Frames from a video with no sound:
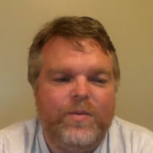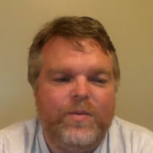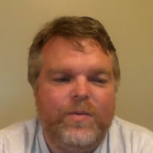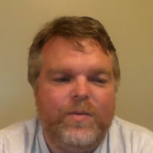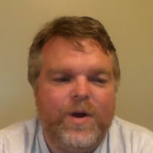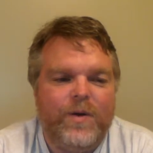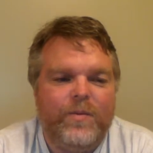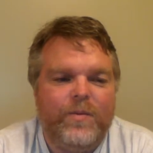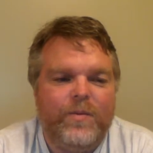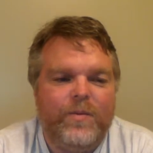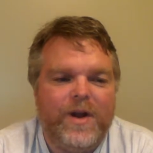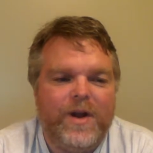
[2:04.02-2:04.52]

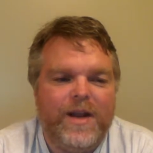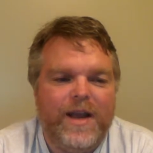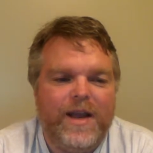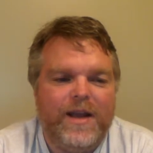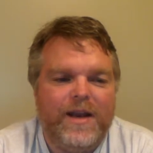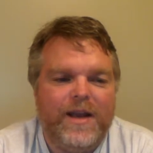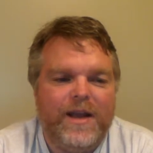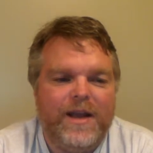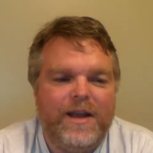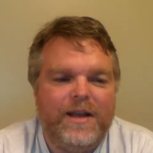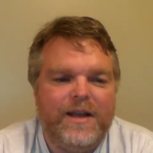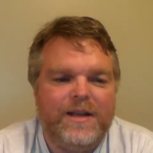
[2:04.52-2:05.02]

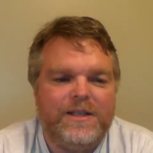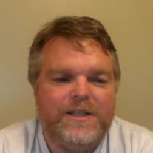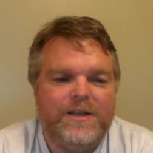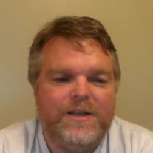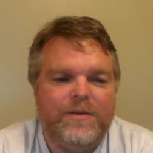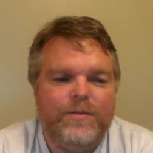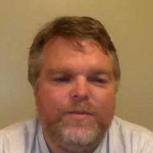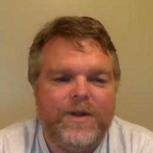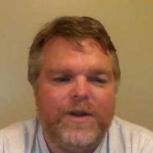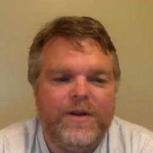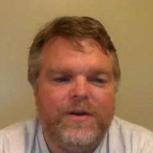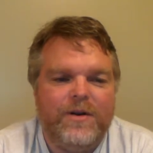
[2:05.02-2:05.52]
VBP1188,
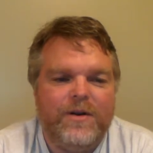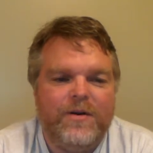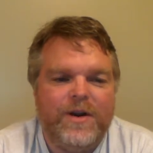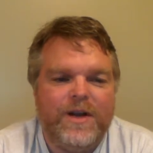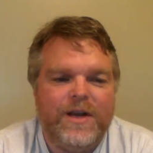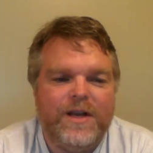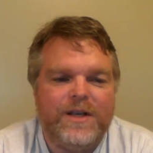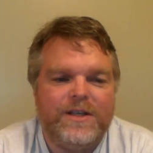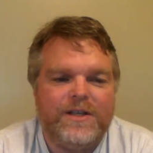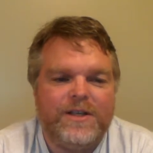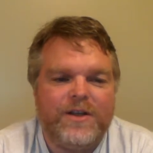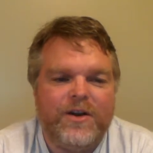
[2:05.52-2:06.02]
simply known
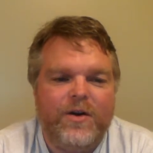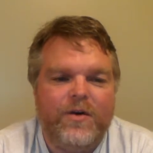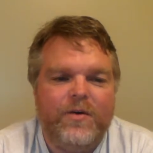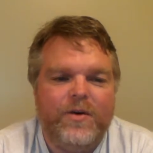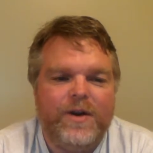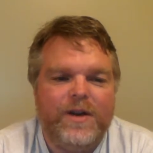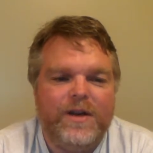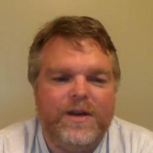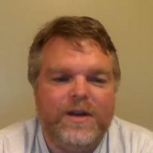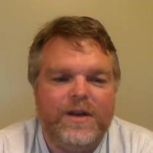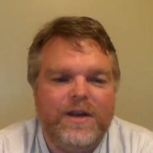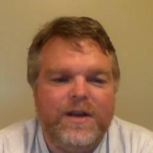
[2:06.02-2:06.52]
as
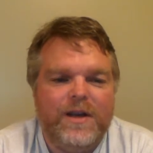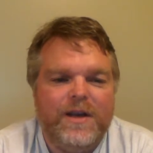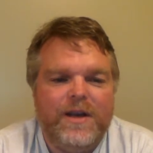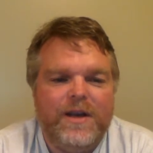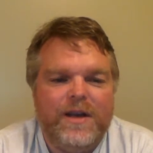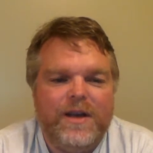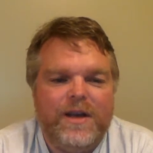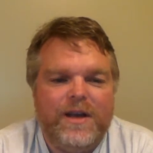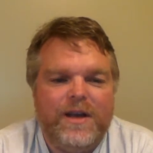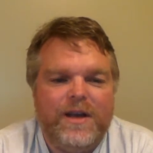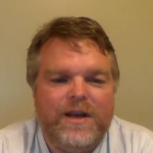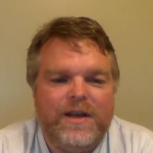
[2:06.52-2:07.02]
Conan,
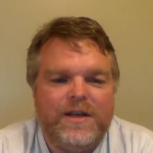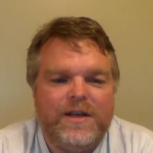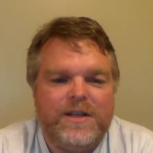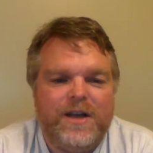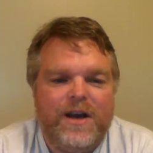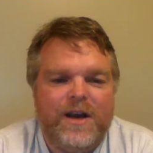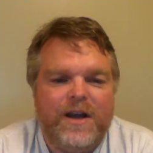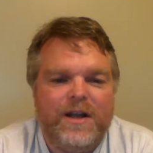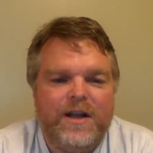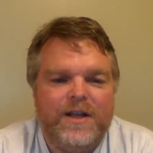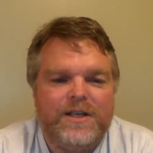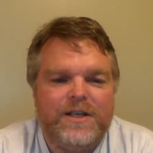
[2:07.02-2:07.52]
is
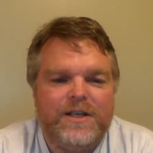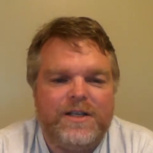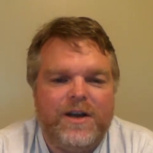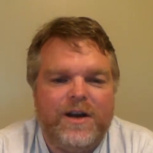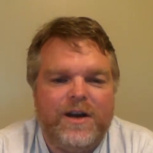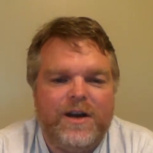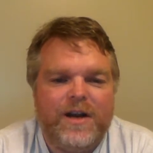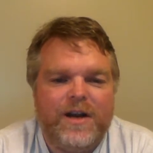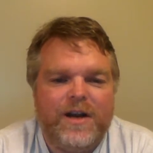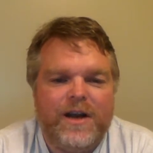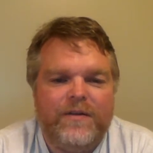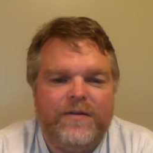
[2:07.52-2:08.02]
highly
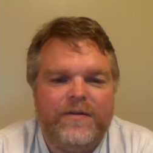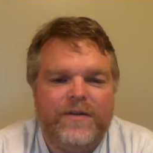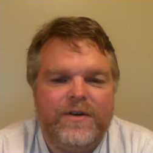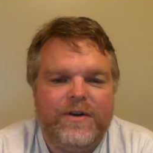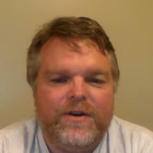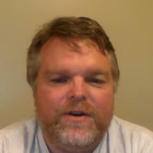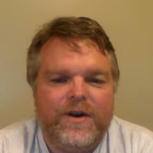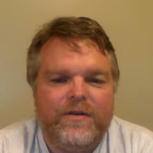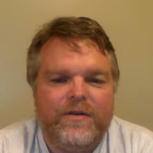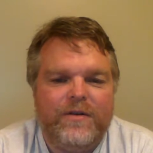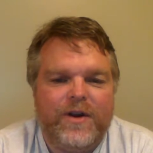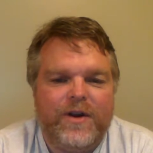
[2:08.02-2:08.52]
sought
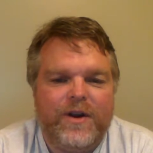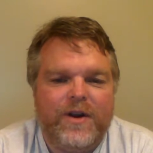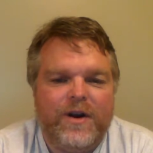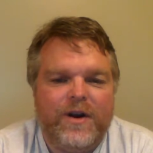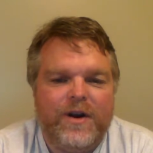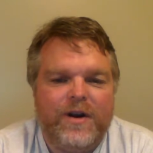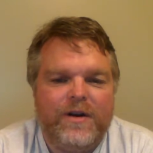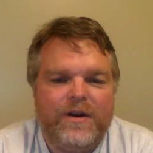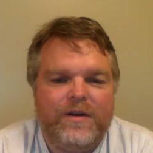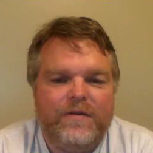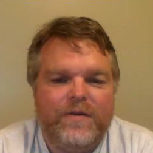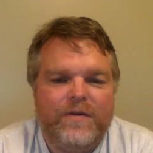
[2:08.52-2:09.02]
after and
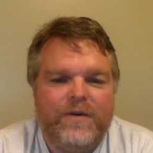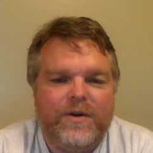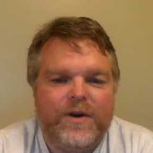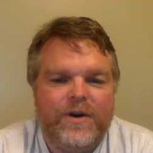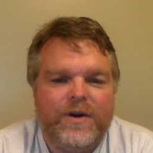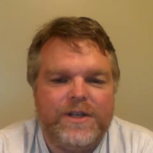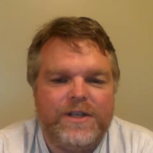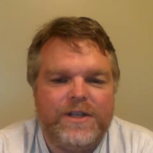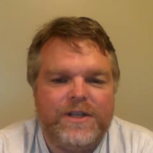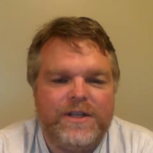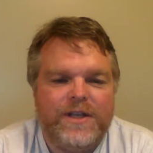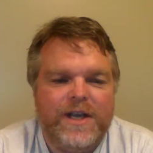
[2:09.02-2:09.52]
regarded for
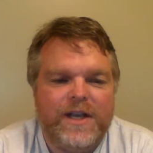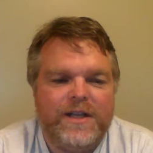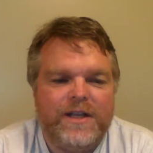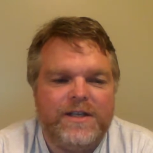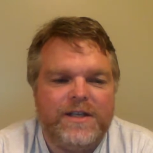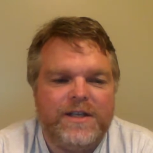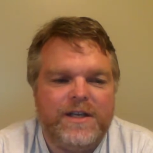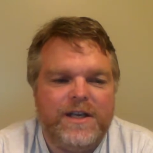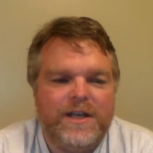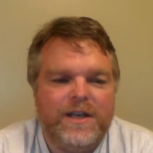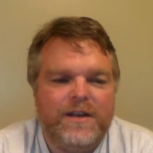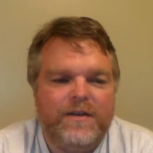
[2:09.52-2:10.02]
its
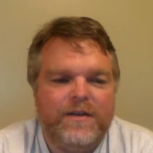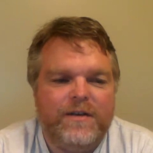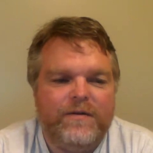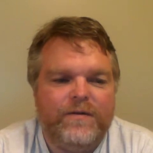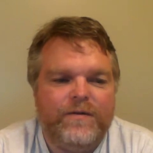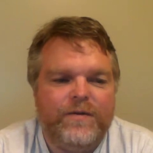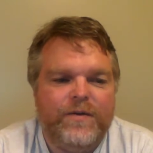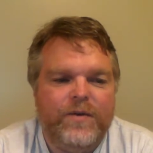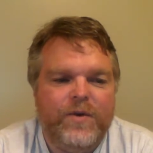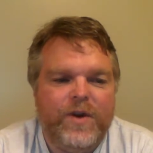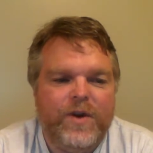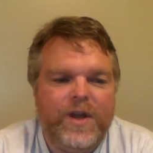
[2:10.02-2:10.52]
intensity,
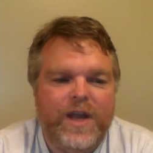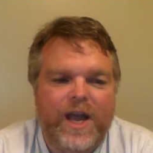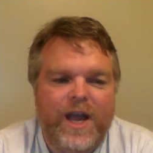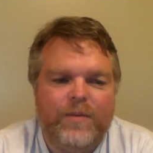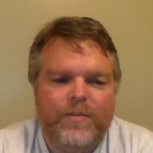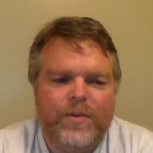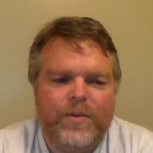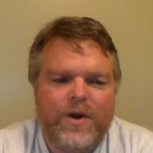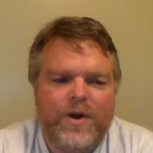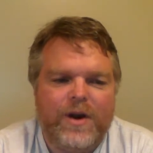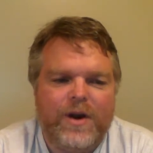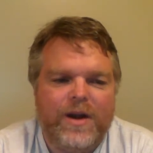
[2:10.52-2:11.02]
fruity
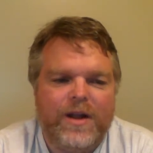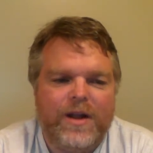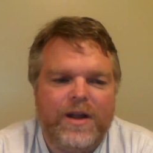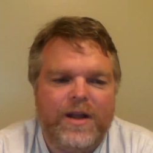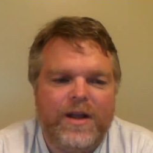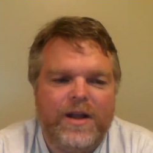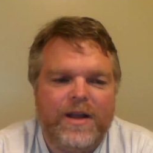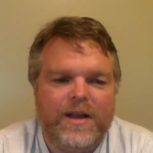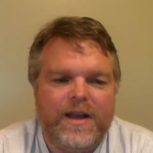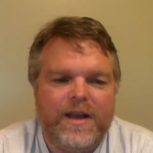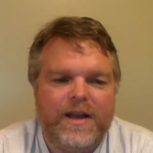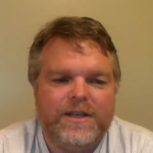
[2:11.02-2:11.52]

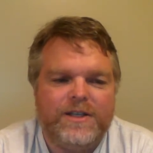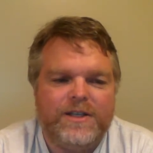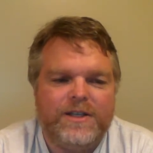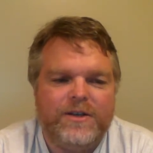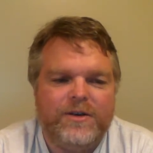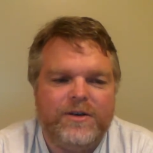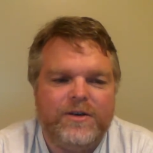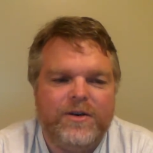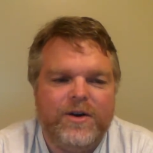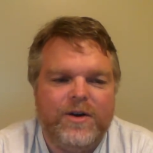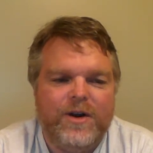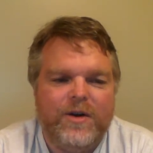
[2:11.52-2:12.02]
apricot-like
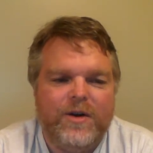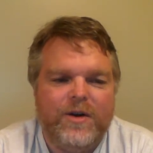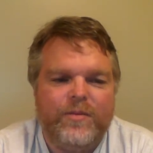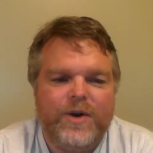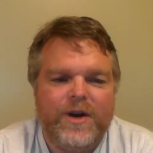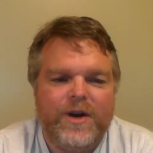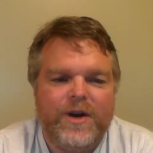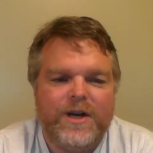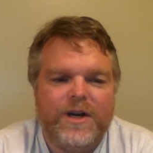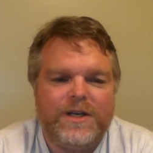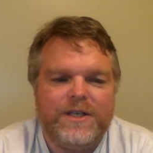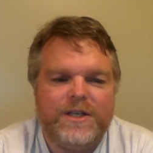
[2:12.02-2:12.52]
ester
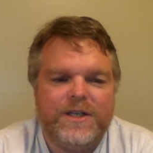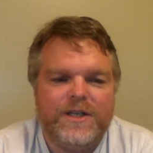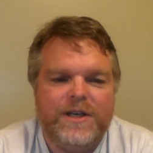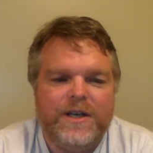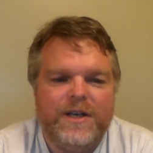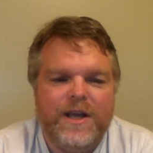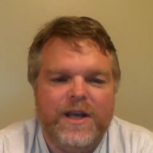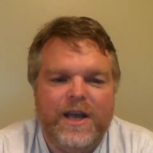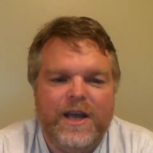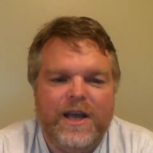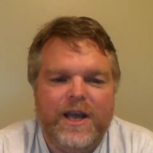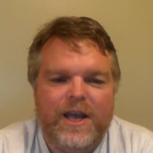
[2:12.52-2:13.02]

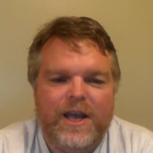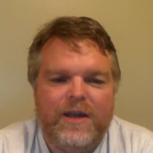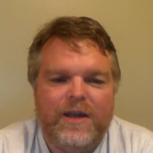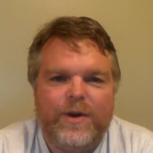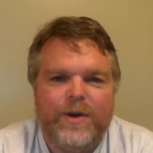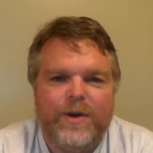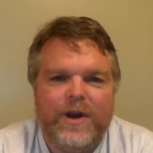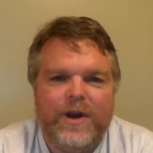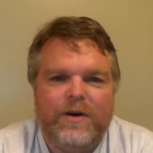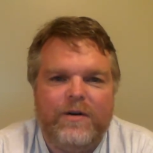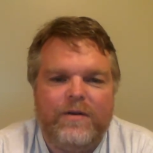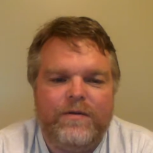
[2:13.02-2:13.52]
production,
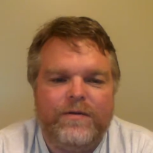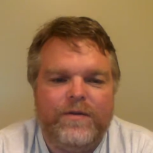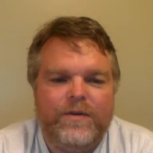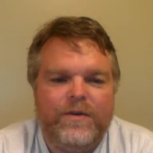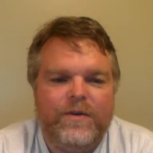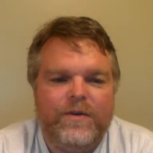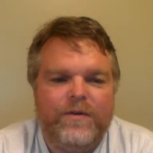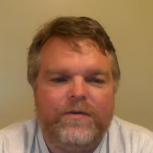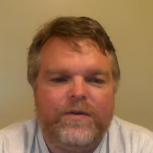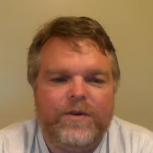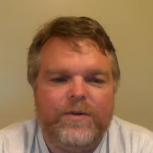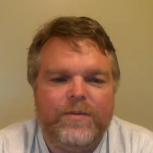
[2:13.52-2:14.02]
and
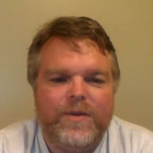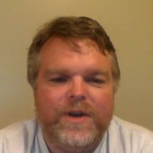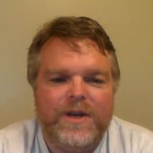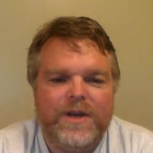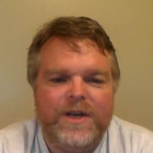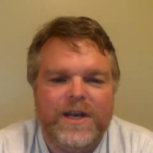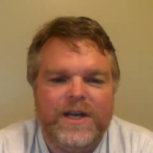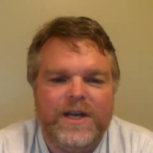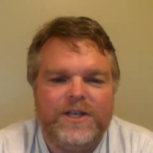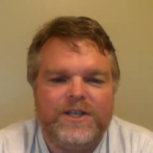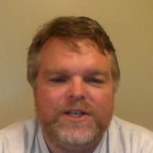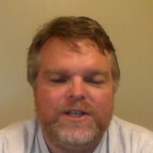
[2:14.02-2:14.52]
powerful
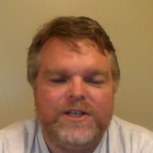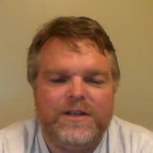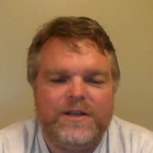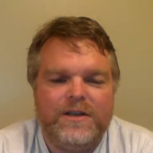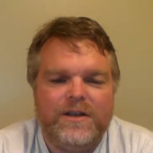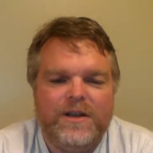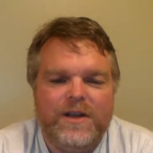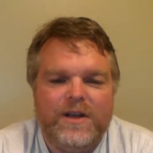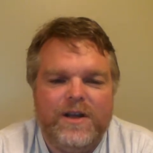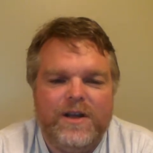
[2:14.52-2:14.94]
fermentation.